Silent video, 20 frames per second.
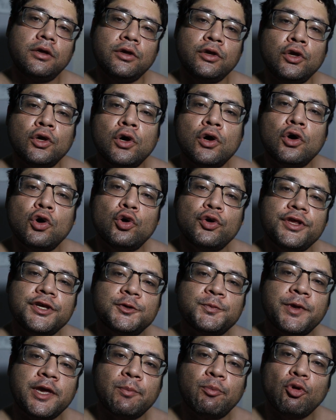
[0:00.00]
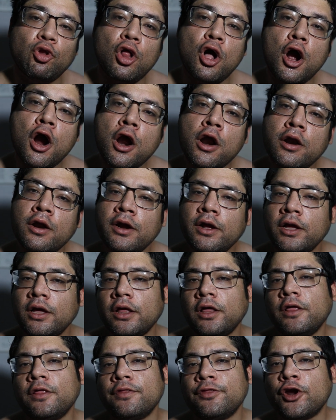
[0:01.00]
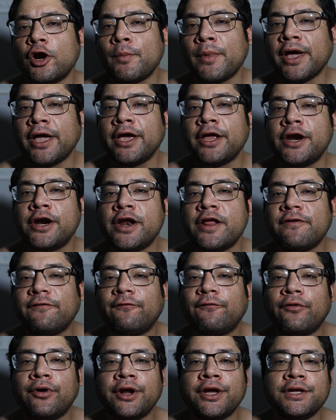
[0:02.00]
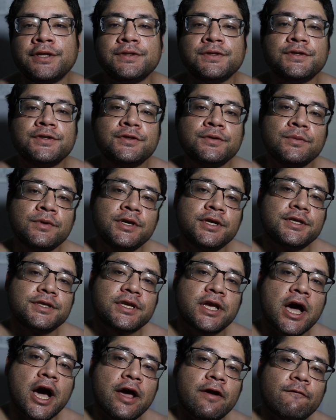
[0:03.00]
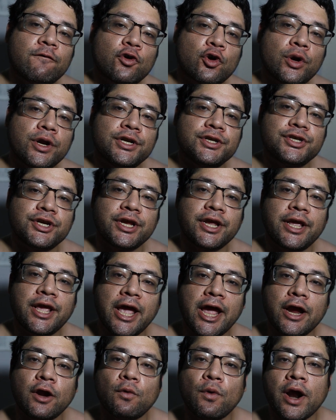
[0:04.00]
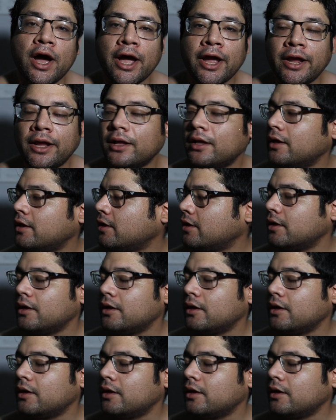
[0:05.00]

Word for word: You know who these people are? They're my internet friends. It's kind of cringe and gay, right?